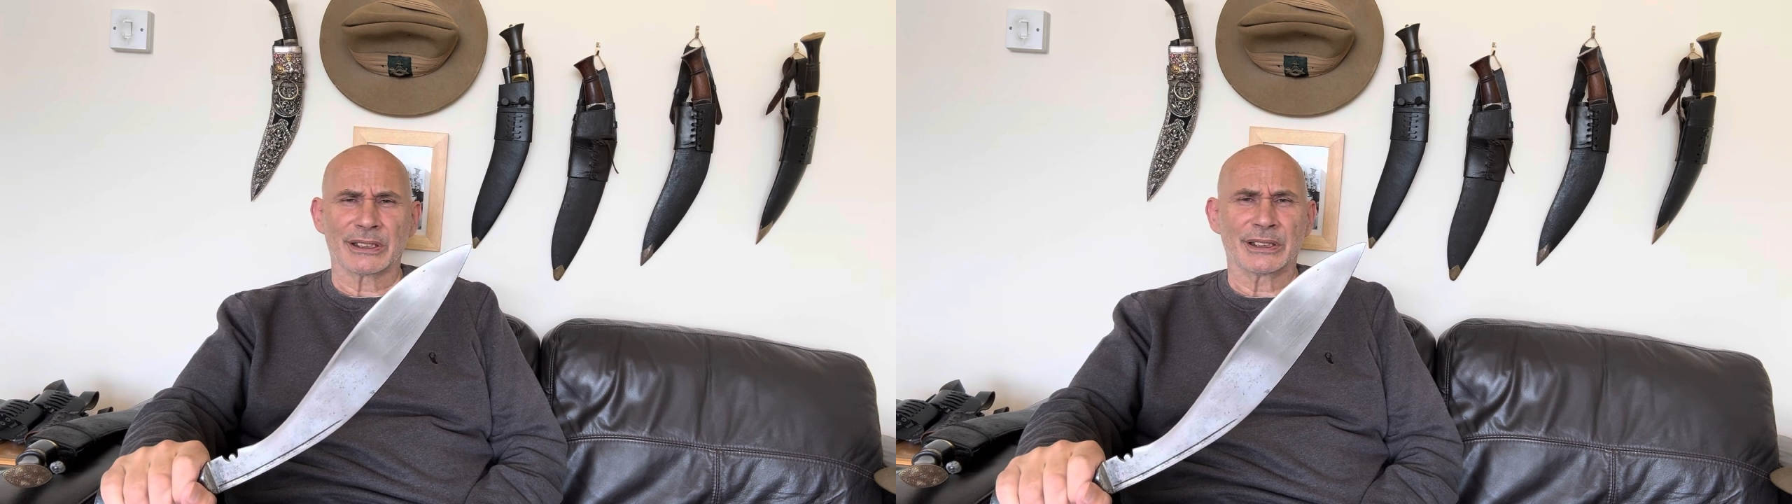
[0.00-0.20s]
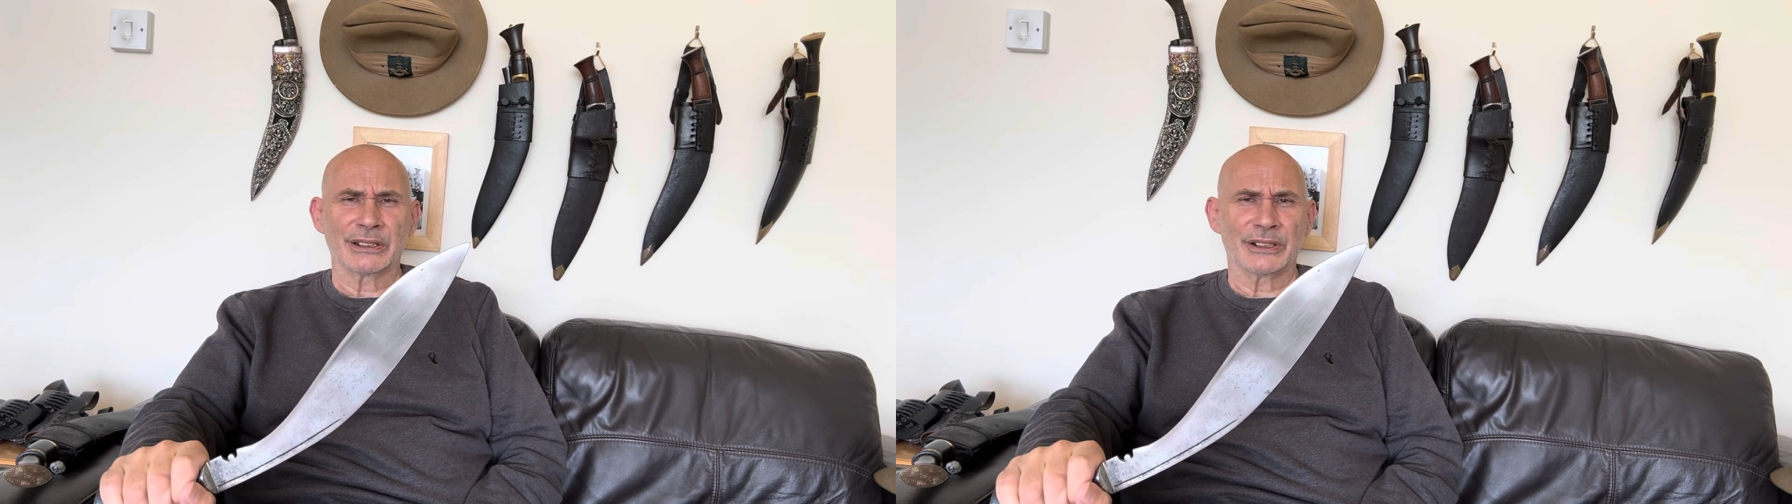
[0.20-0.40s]

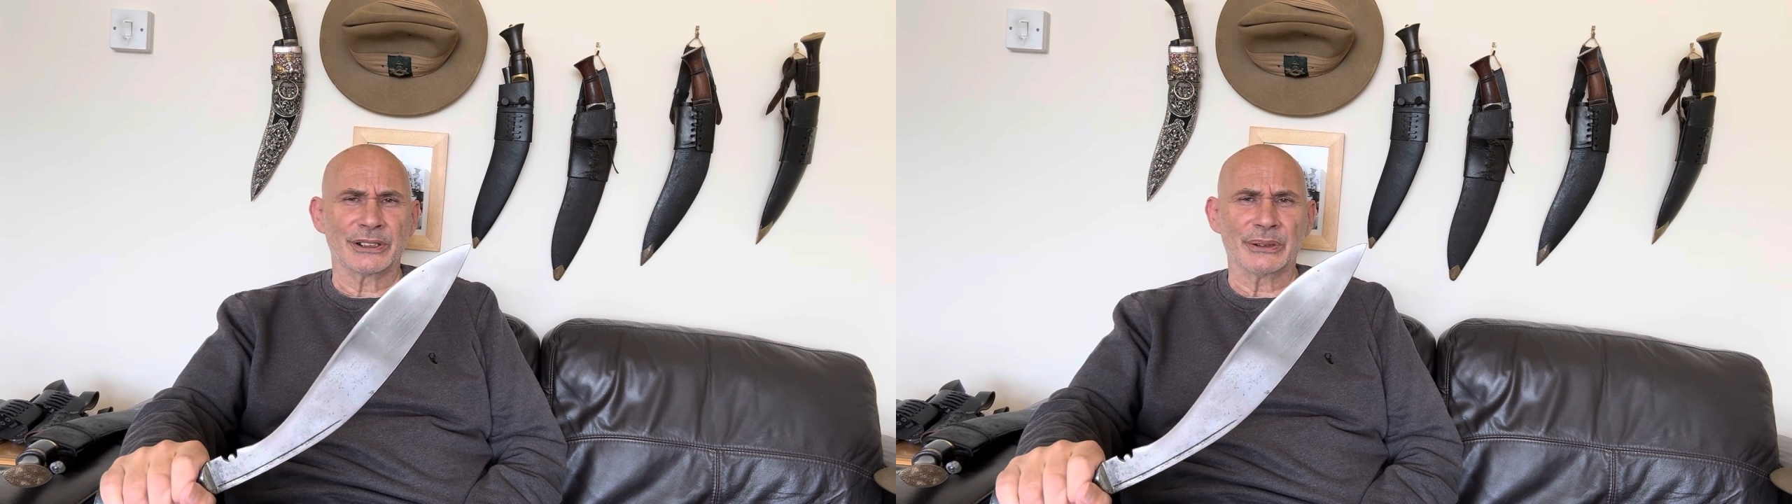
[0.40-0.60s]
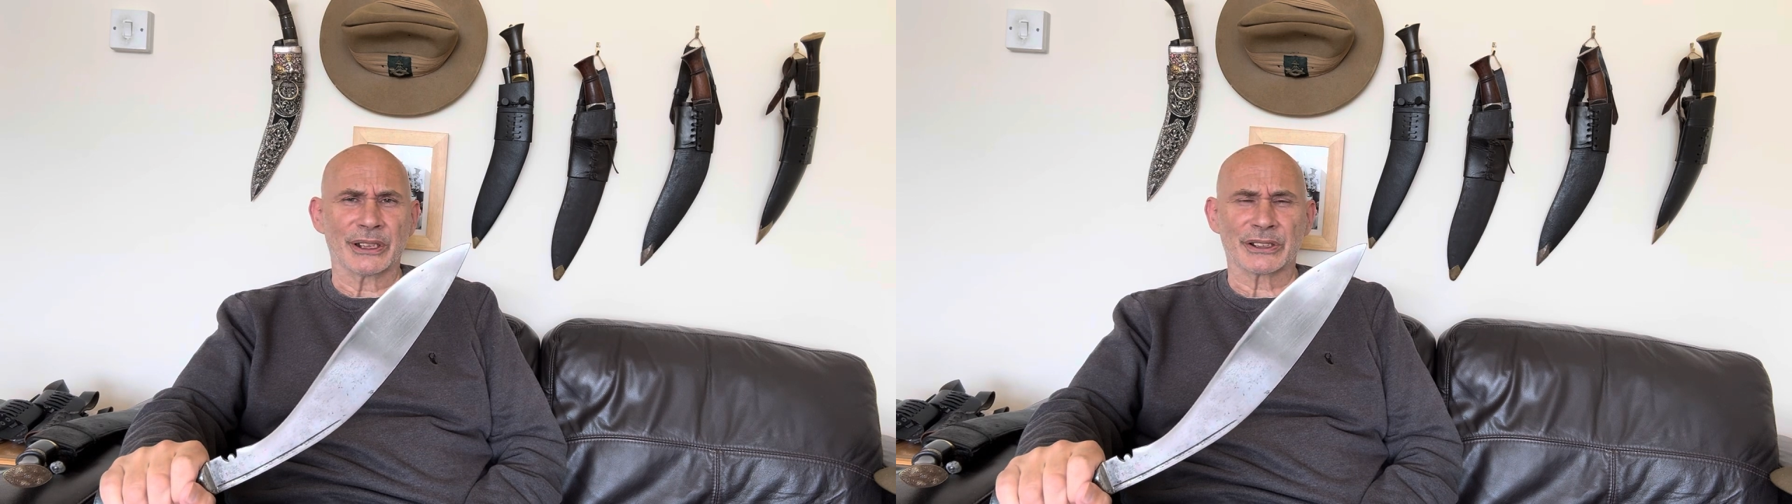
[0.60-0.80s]
thing to
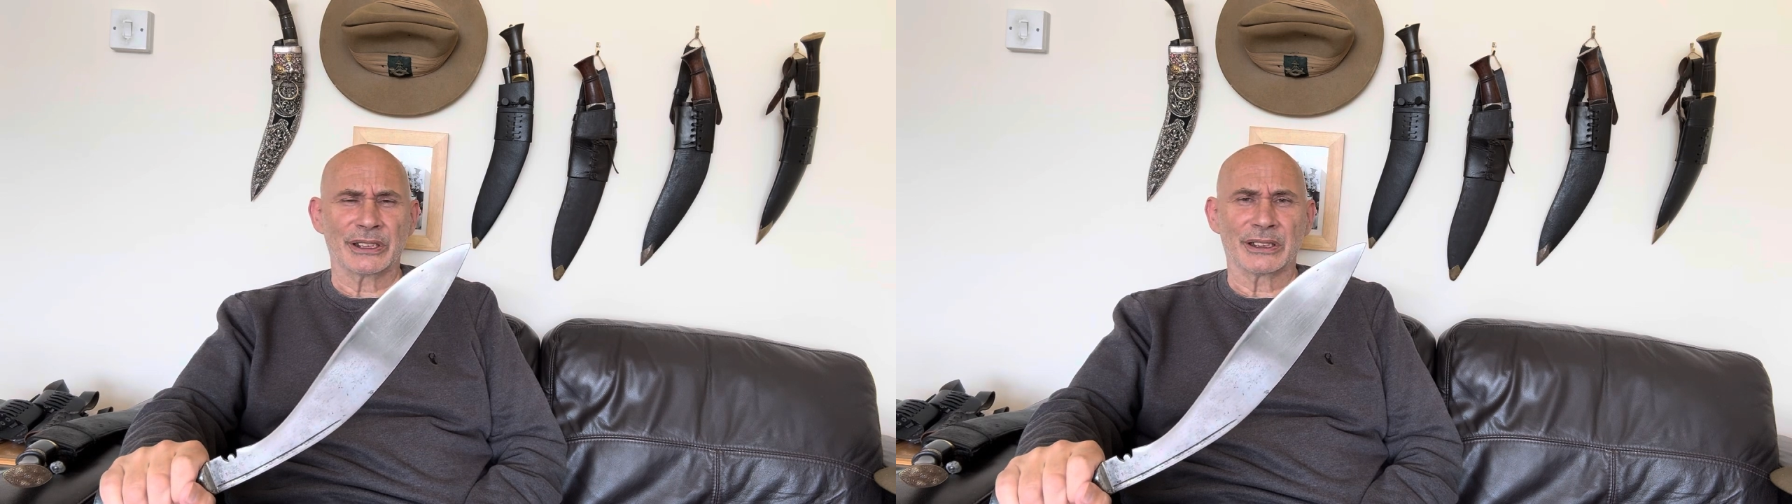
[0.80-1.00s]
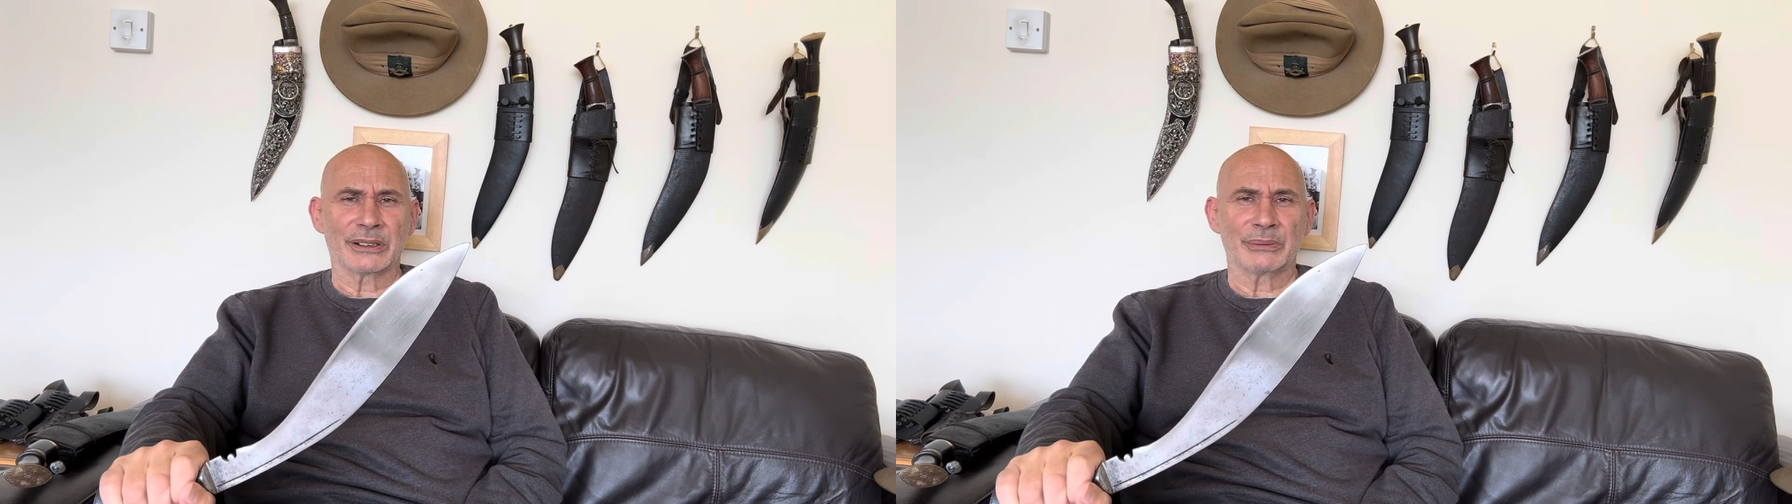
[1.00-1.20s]
do
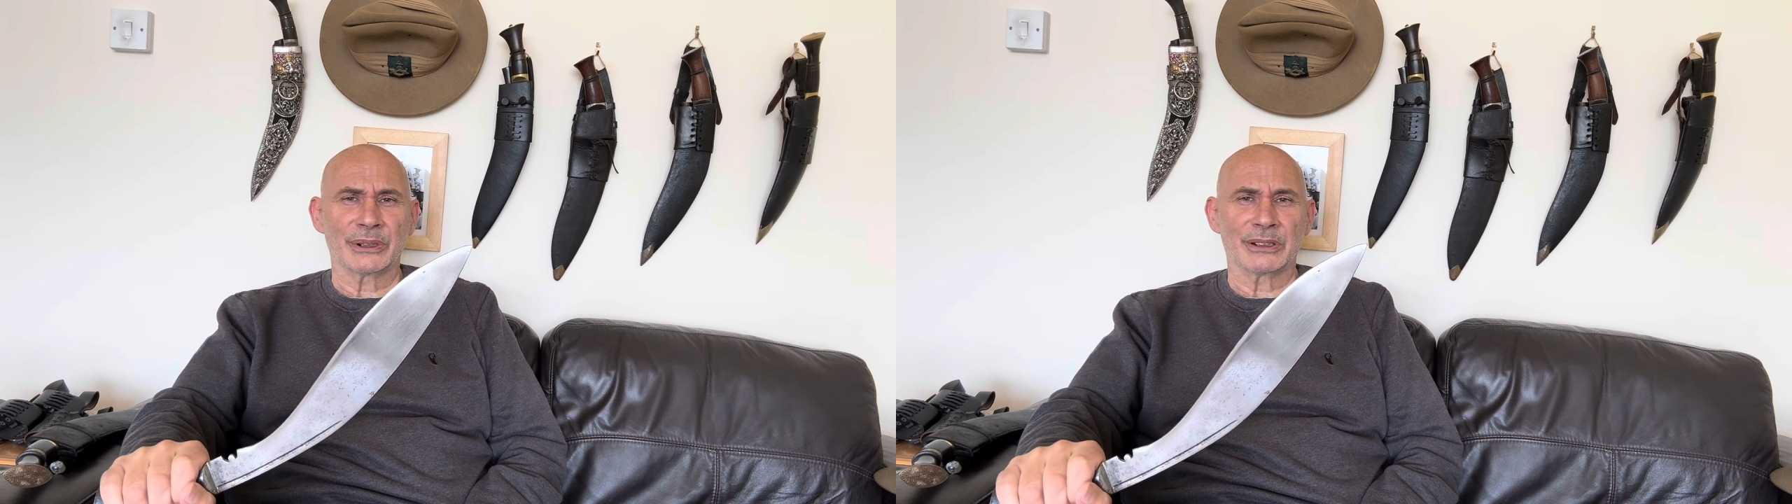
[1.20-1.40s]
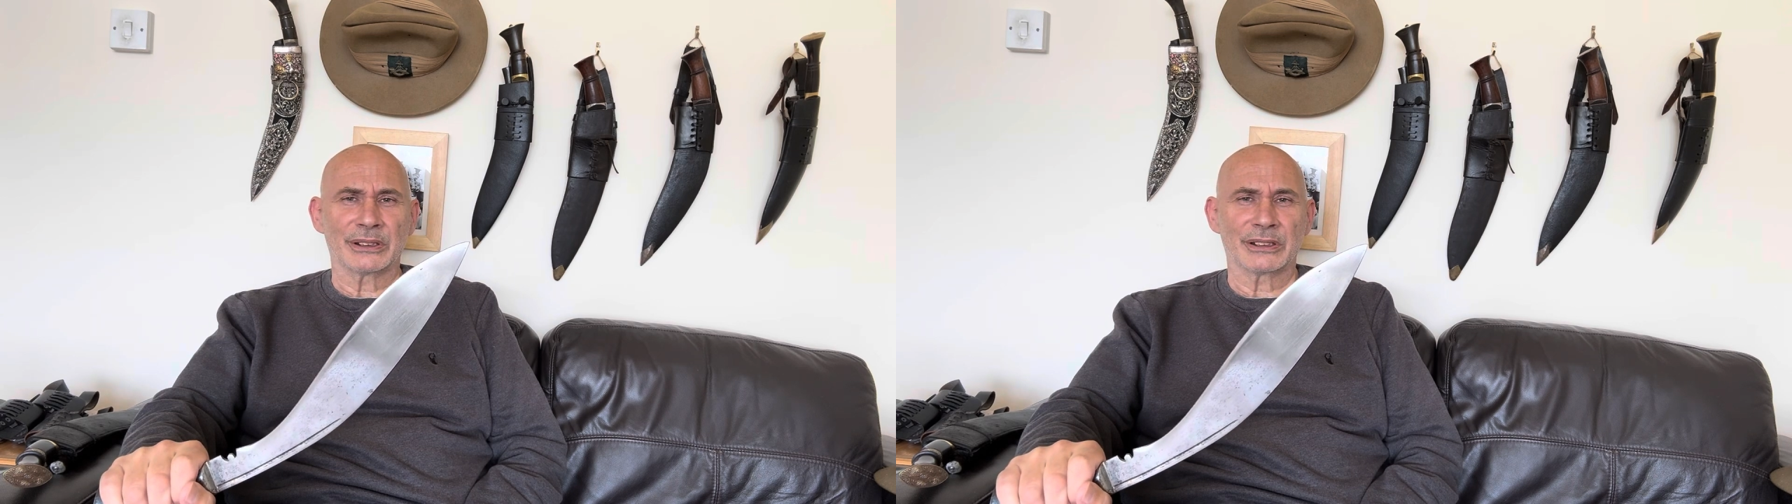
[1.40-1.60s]
actually when